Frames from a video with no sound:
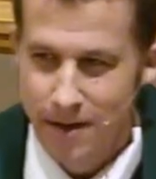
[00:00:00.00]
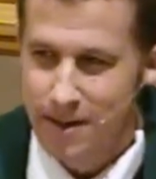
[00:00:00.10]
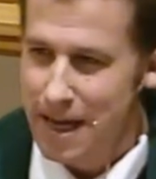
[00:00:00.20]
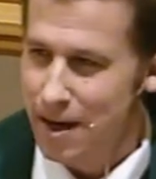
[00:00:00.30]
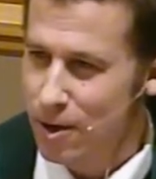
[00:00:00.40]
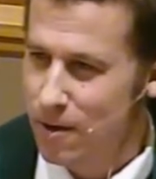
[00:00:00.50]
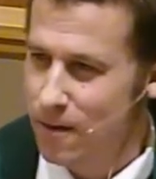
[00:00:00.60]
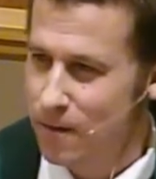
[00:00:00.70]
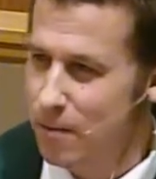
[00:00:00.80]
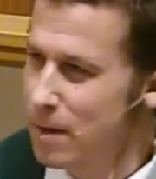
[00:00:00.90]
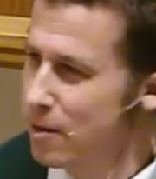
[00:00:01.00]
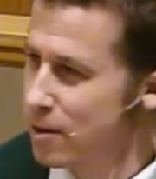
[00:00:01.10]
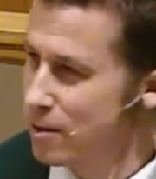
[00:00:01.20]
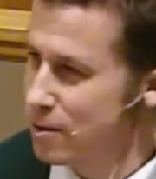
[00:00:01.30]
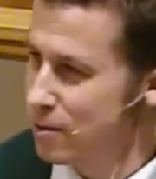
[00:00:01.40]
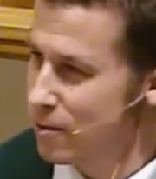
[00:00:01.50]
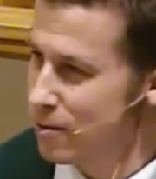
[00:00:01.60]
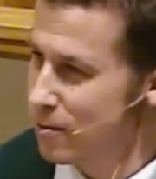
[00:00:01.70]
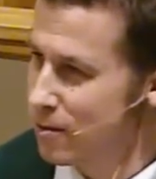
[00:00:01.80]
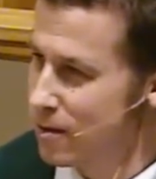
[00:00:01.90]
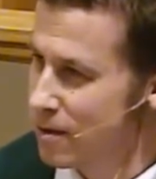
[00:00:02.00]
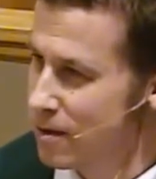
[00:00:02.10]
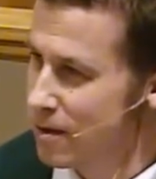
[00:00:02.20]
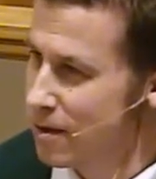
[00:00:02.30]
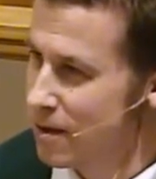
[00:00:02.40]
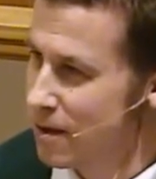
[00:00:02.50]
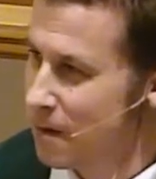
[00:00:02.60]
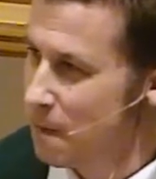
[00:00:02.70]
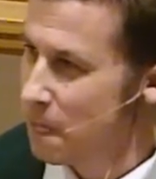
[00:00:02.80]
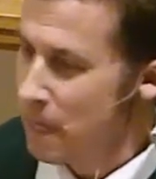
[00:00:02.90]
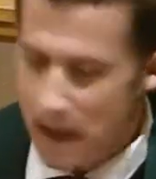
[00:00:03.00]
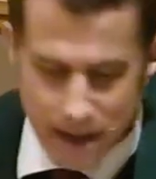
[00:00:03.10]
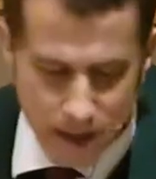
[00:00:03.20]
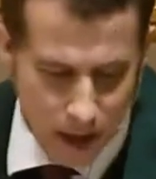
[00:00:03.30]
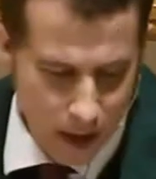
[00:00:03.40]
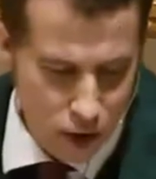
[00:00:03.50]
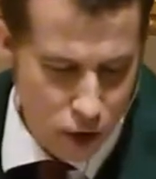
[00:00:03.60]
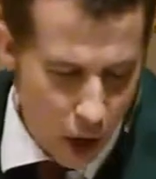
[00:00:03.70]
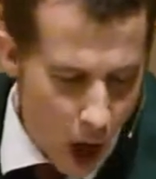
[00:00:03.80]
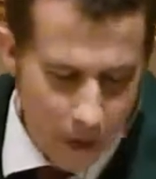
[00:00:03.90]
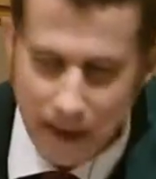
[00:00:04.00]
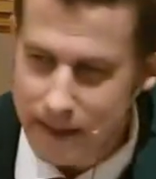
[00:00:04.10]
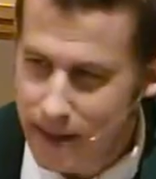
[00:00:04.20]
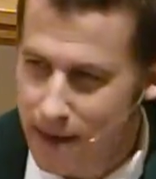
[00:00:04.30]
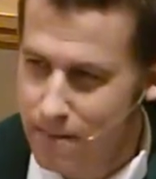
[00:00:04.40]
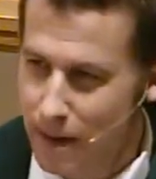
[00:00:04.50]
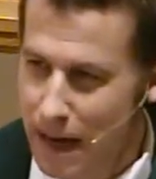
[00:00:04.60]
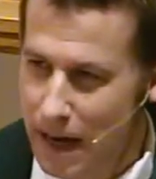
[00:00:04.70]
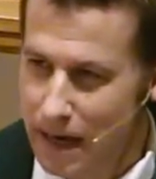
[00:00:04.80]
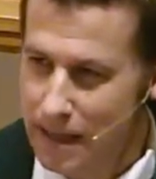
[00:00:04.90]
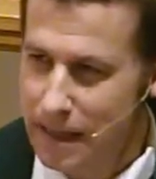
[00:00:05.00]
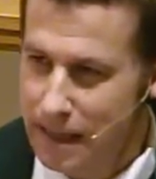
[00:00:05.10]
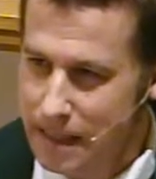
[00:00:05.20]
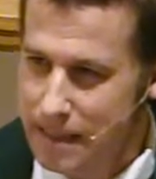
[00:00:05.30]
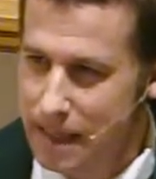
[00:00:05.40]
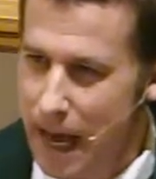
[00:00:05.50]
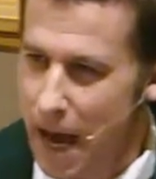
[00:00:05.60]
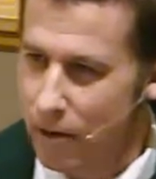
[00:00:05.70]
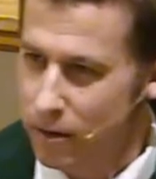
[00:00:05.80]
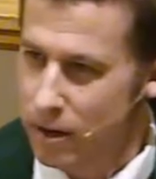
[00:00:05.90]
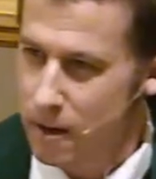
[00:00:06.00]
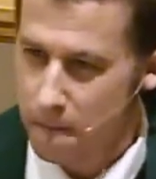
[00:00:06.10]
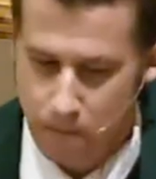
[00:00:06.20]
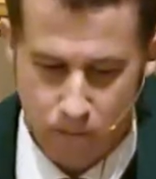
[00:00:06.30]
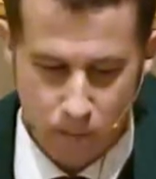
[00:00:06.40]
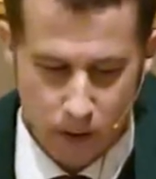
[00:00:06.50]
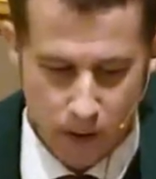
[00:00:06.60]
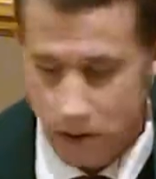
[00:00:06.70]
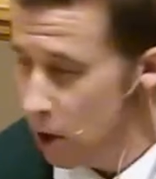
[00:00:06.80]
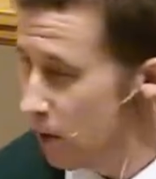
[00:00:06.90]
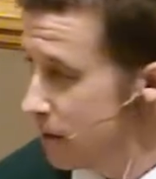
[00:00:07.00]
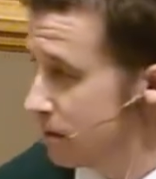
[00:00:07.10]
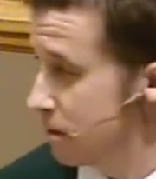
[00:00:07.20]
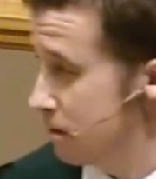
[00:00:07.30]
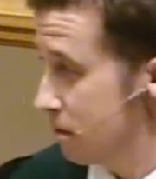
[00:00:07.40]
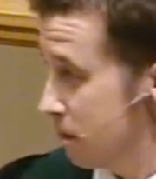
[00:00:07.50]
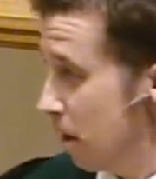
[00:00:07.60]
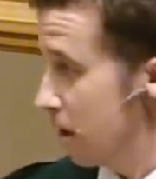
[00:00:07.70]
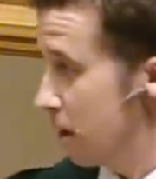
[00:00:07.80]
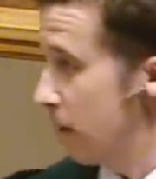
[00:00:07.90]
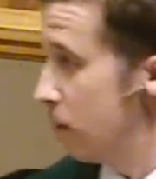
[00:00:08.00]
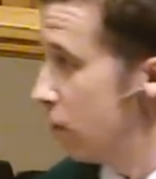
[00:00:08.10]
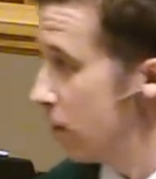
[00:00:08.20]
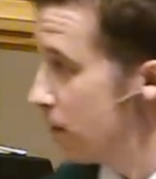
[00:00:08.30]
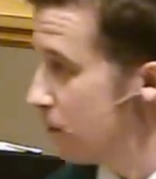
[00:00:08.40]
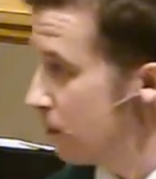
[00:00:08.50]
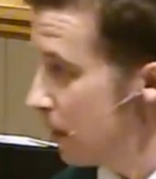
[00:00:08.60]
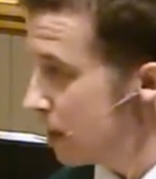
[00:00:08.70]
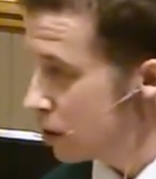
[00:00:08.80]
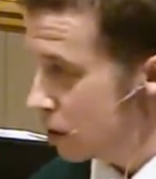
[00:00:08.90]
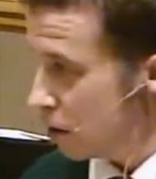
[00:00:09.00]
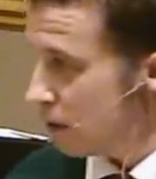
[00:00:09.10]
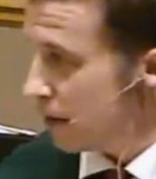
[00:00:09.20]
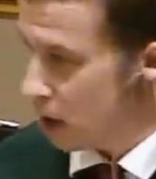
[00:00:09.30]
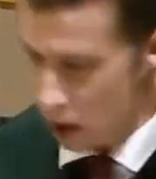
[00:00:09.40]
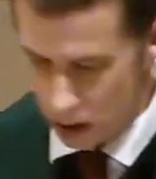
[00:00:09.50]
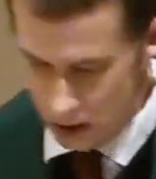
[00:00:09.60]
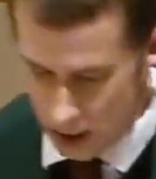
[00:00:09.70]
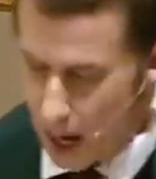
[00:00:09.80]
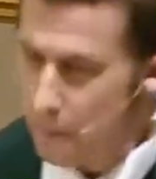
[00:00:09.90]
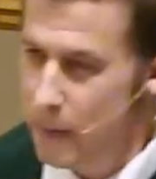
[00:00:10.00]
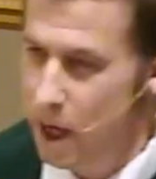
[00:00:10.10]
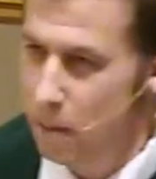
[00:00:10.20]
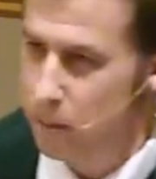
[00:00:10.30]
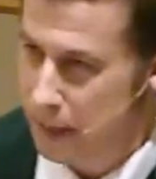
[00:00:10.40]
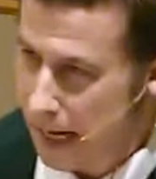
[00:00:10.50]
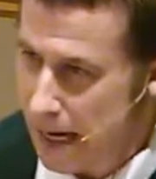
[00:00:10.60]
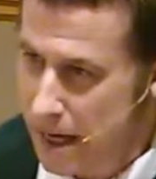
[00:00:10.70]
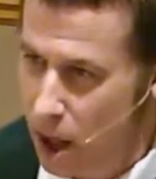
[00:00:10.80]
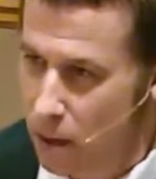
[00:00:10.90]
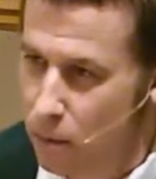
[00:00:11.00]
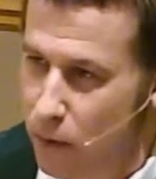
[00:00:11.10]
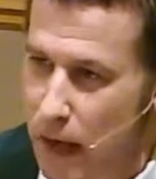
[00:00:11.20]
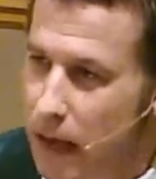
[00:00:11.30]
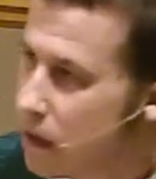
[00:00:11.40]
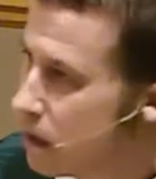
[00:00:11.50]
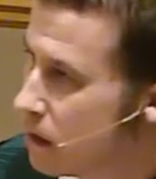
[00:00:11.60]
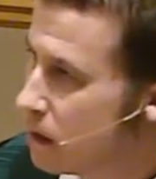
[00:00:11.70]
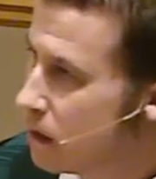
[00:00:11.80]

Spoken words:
Does that look familiar to you? It's a drawing done by Liz Gowron. So it's our communion pitcher and our cup and our plate and our bread.